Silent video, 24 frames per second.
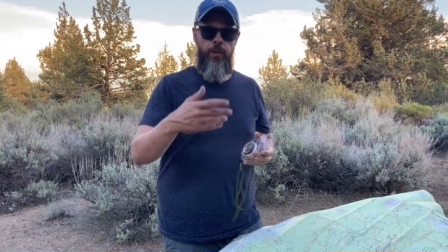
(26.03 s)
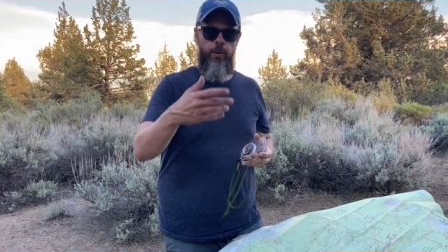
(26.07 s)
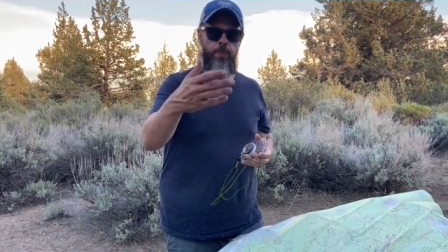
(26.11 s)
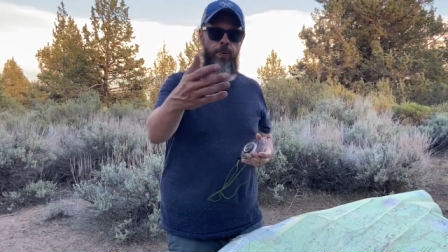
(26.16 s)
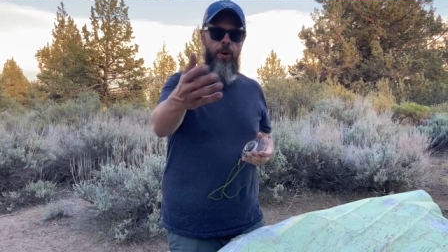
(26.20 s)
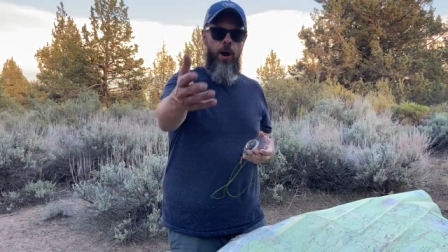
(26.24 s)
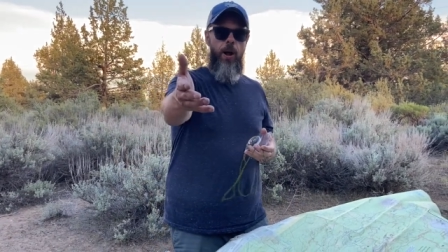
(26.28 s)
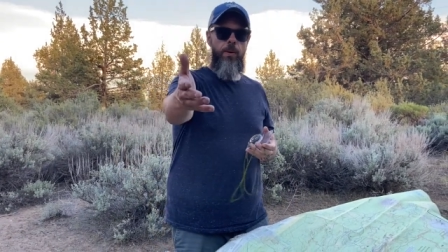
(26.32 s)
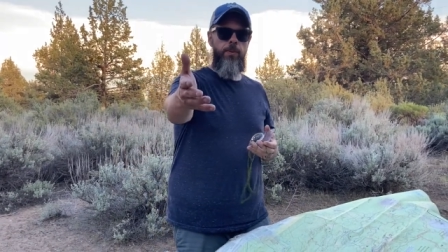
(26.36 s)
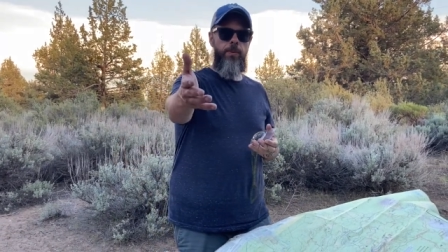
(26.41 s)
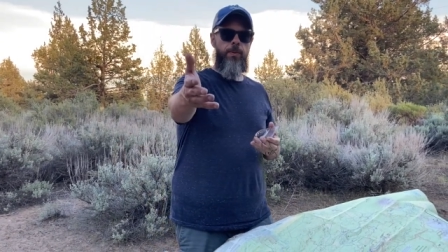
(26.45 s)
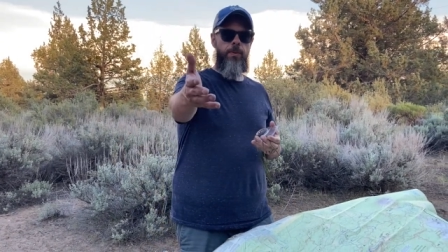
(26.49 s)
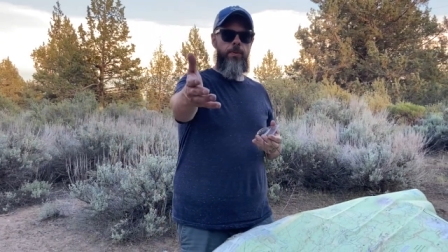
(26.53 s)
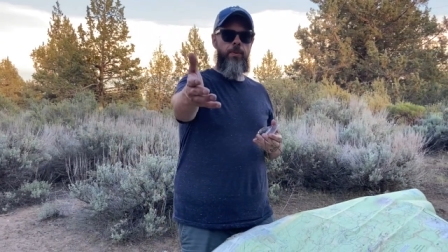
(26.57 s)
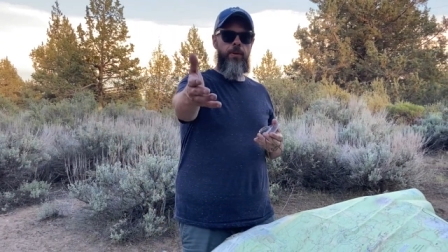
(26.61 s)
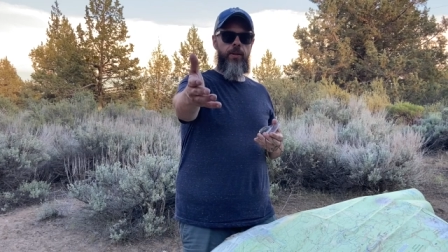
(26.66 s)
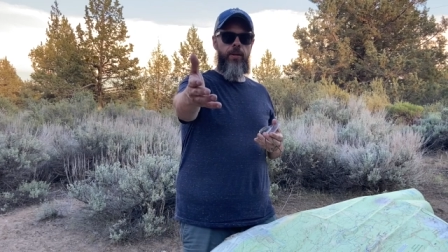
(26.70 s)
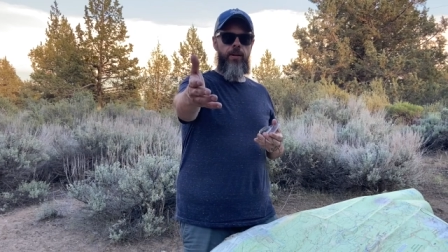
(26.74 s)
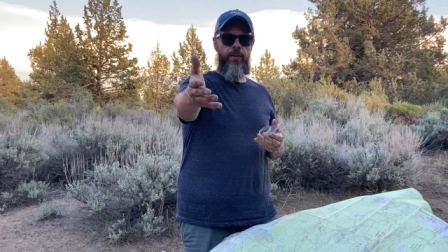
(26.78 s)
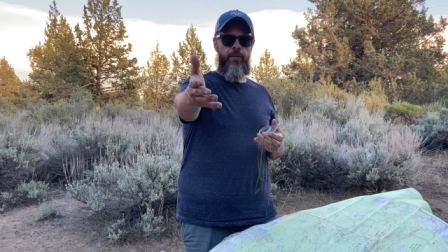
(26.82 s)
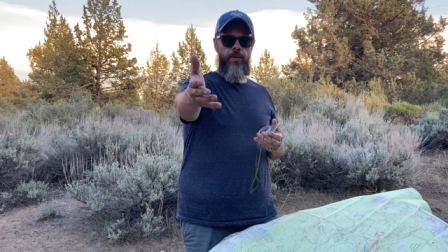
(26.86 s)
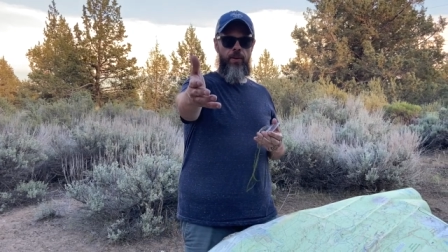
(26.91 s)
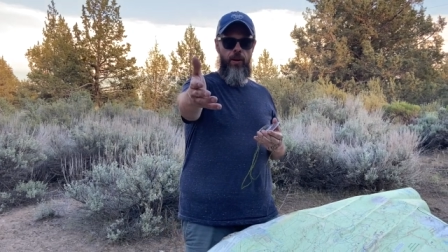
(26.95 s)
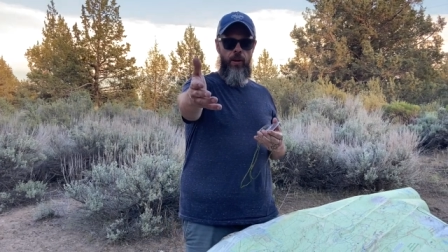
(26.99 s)
you
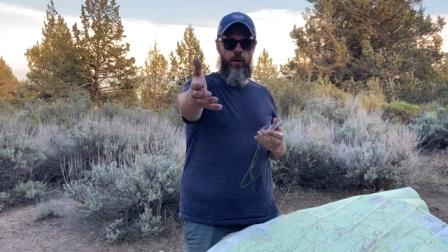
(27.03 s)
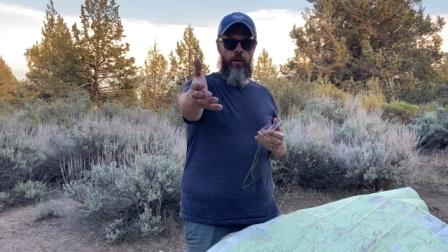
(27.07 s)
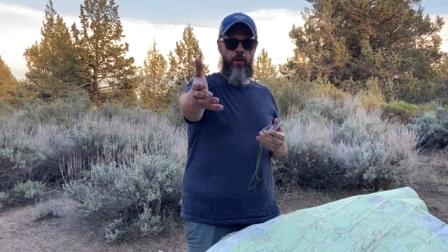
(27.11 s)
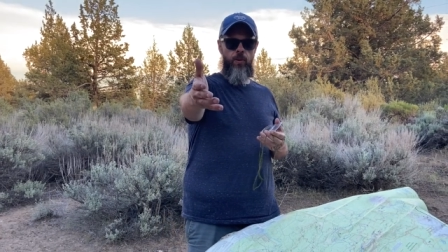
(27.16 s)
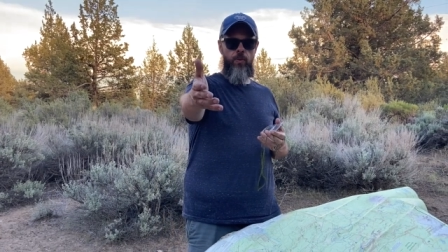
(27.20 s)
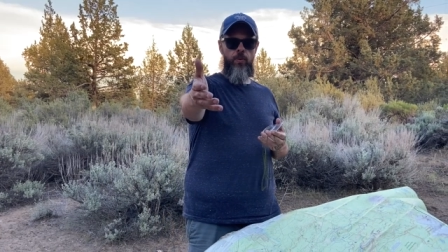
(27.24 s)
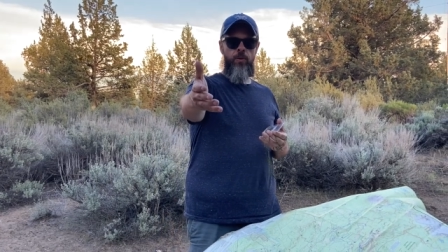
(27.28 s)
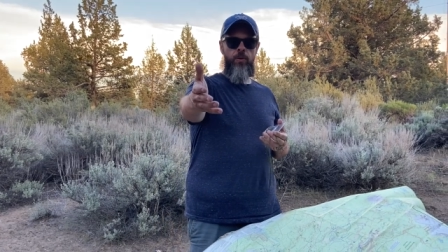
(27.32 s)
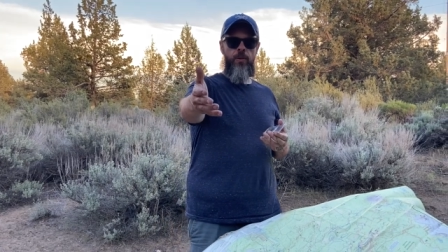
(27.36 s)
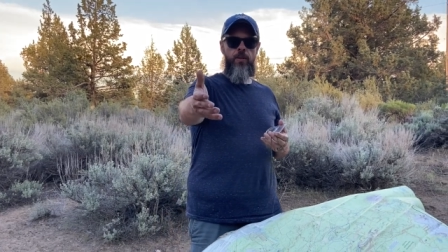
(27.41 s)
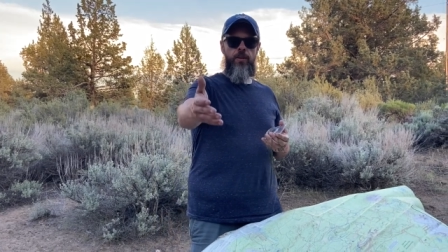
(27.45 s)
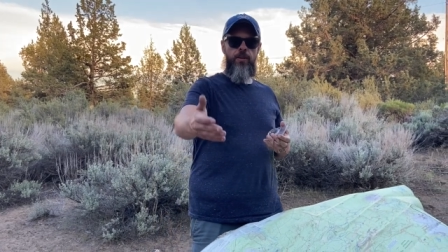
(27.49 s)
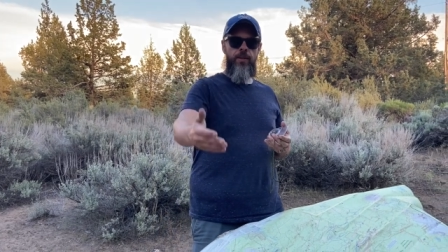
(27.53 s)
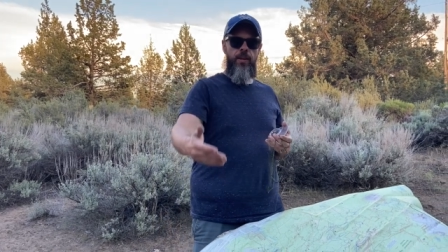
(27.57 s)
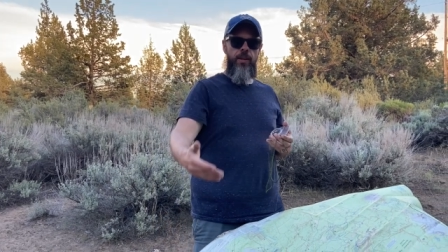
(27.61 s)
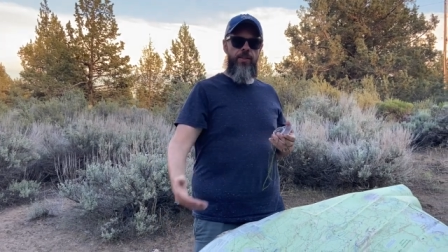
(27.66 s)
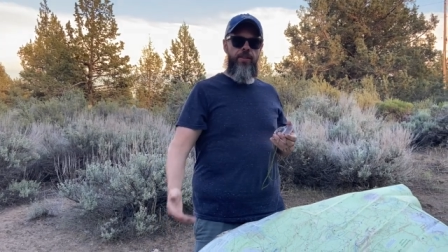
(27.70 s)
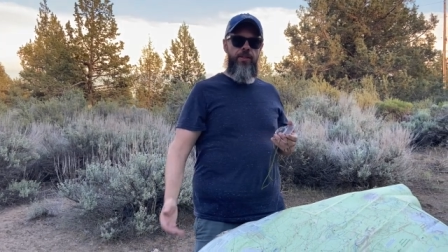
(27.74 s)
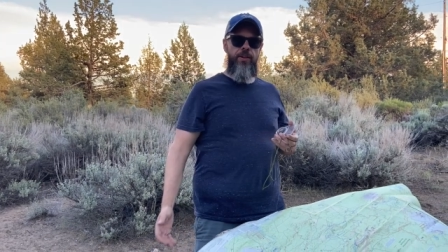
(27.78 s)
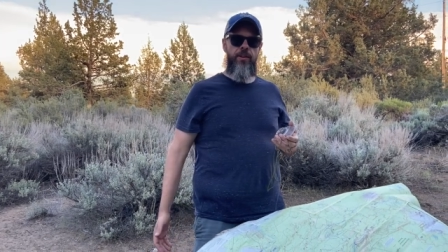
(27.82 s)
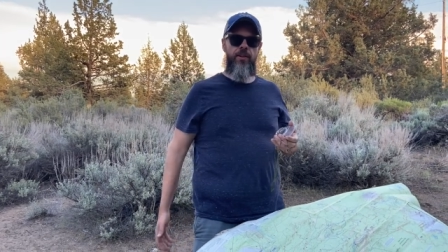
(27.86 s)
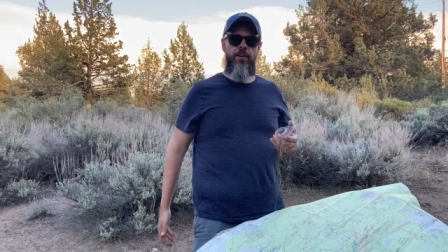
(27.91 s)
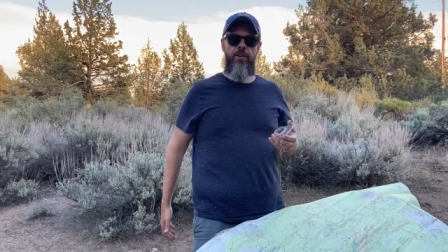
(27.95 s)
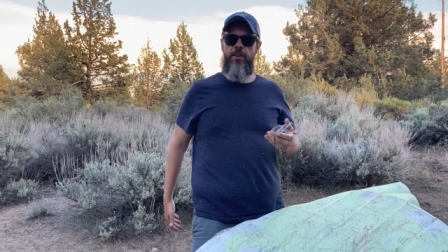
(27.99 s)
probably know that
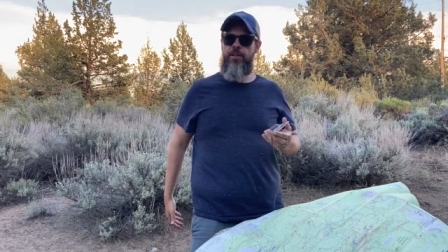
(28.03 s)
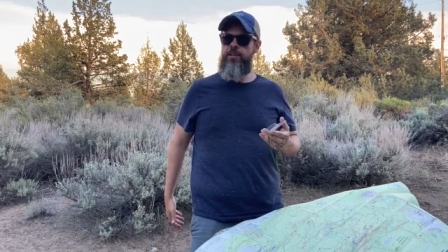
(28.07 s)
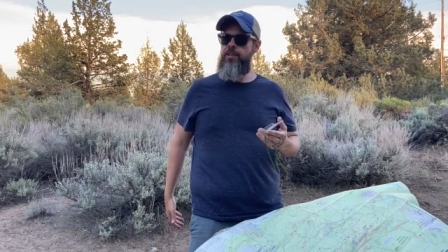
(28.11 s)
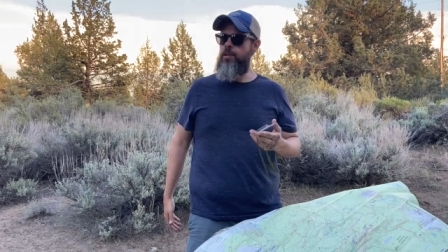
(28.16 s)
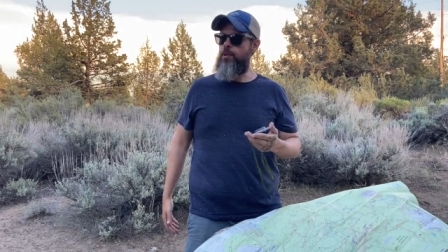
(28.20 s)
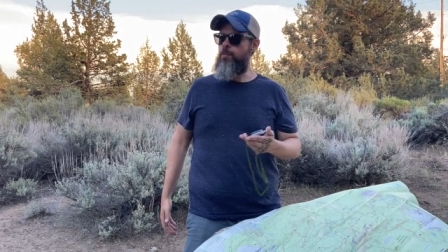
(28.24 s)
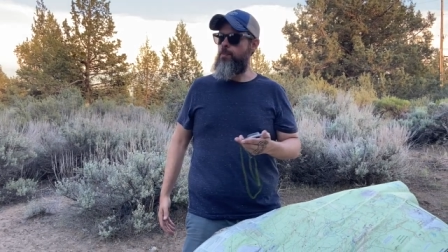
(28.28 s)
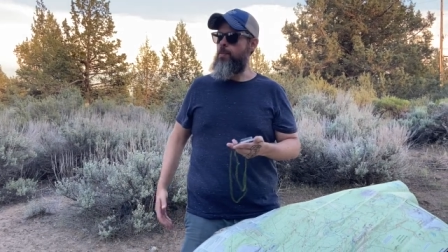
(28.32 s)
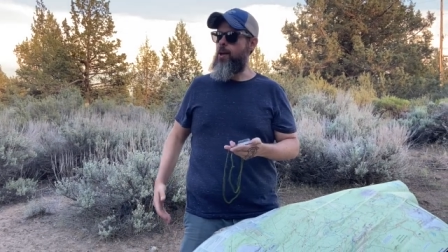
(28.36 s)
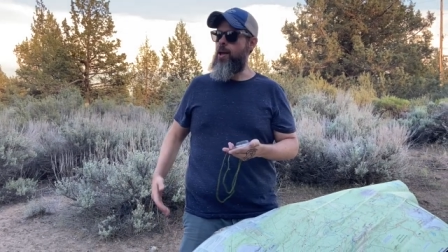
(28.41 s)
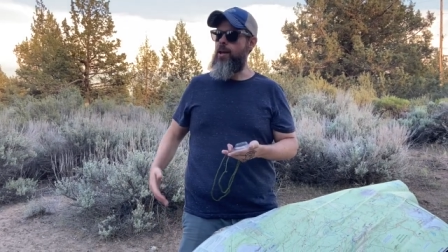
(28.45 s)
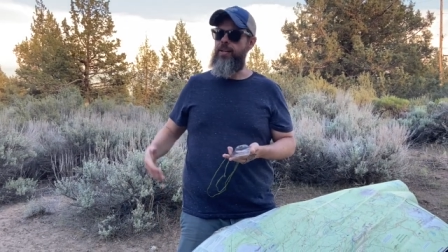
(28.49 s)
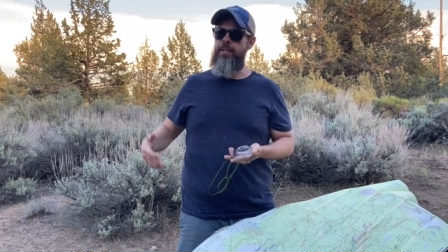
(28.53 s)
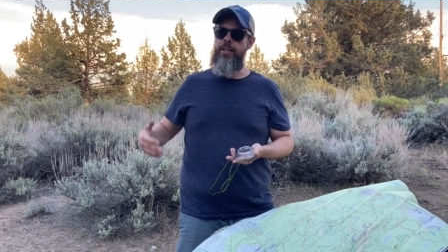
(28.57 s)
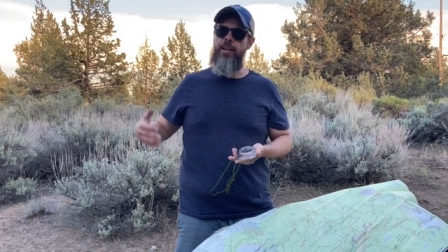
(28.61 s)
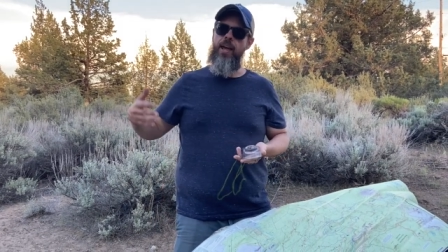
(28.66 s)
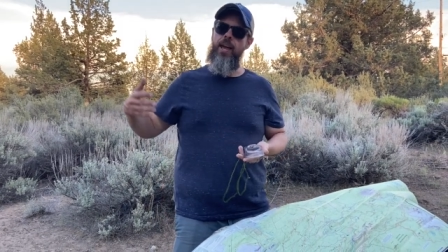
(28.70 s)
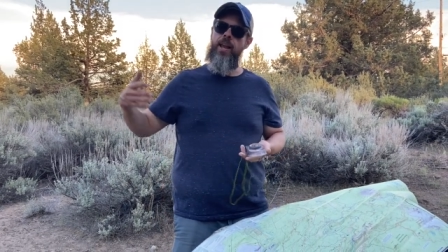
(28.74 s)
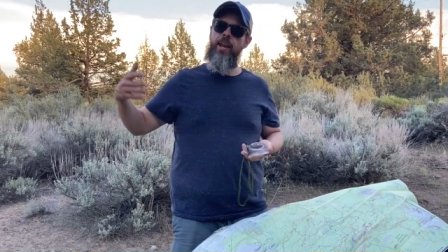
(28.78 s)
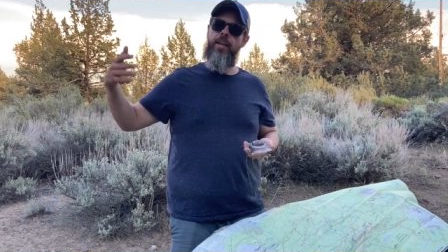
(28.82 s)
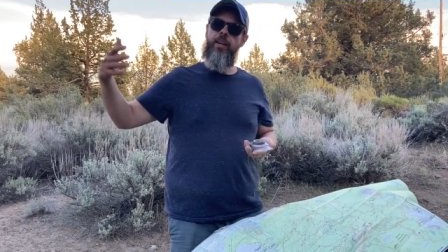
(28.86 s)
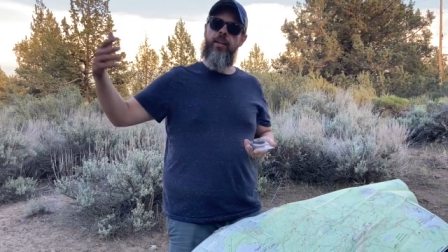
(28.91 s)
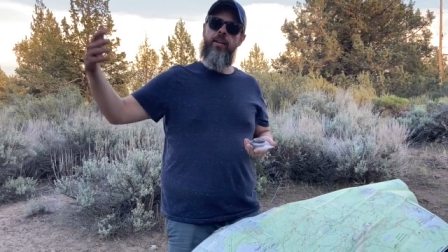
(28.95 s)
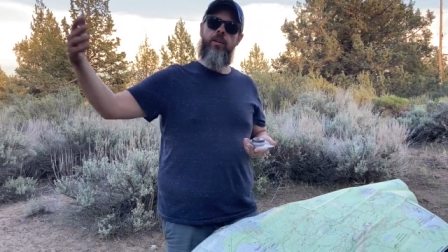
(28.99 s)
there is a magnetic